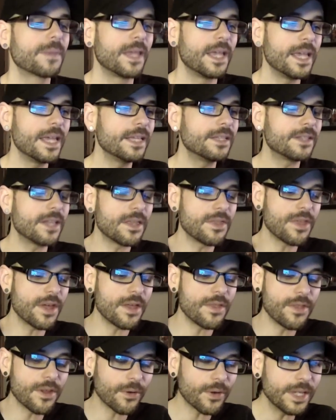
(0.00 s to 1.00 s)
it th
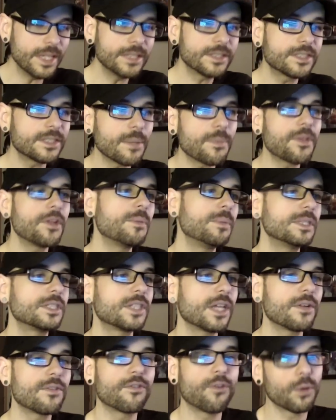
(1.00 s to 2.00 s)
there is something to be
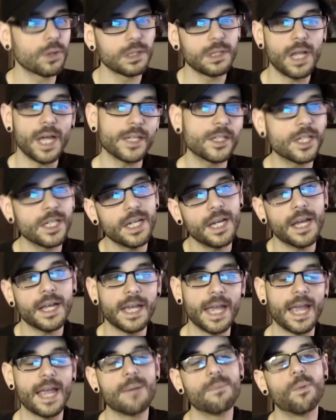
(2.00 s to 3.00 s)
said for liking a
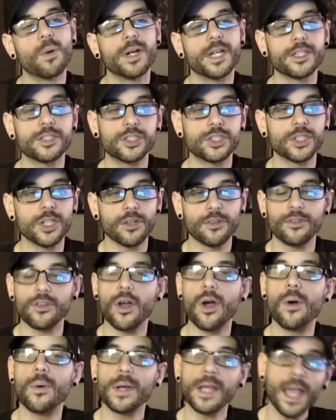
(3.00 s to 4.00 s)
game when it's just
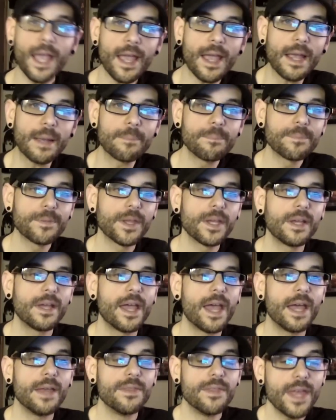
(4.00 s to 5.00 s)
okay.
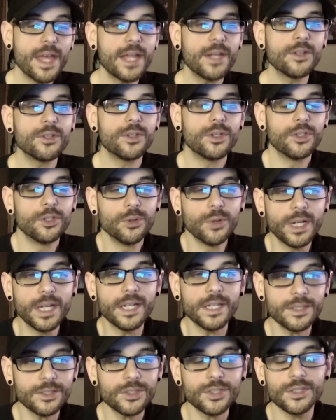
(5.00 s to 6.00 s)
And then you get
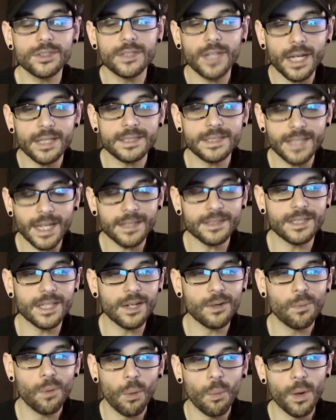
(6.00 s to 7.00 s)
into
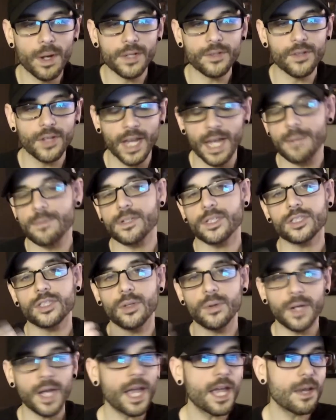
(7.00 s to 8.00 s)
dissecting, well, when is a game just
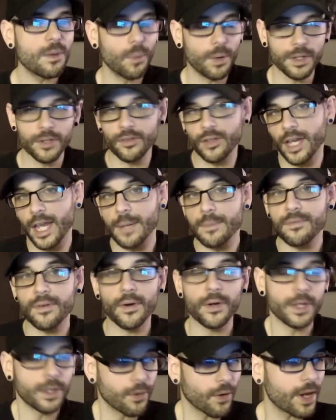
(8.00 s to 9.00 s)
okay? When is a game
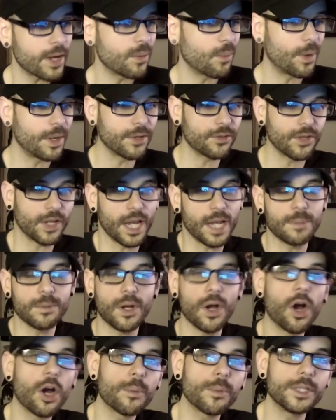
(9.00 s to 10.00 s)
very great? When is a game
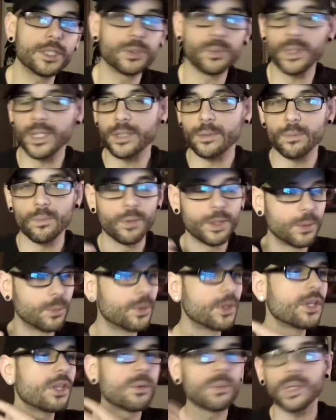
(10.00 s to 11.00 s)
garbage? We we
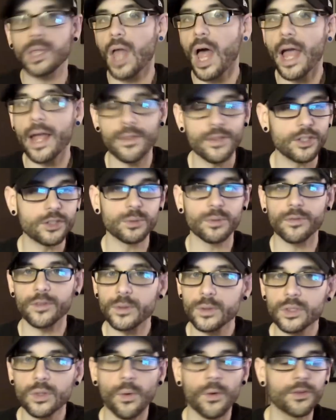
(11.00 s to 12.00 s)
really rely on these review
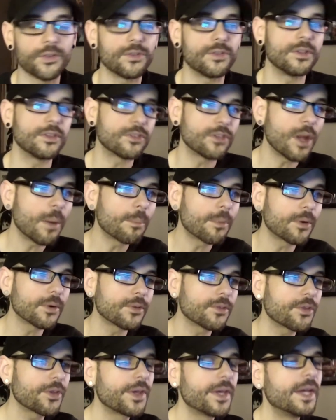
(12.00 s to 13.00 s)
scores and these
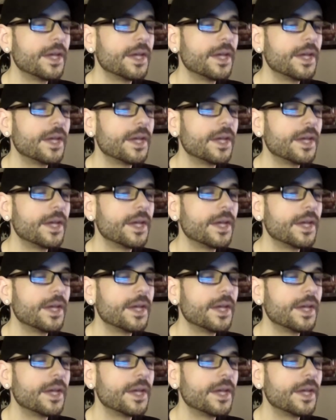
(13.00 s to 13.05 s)
numbers.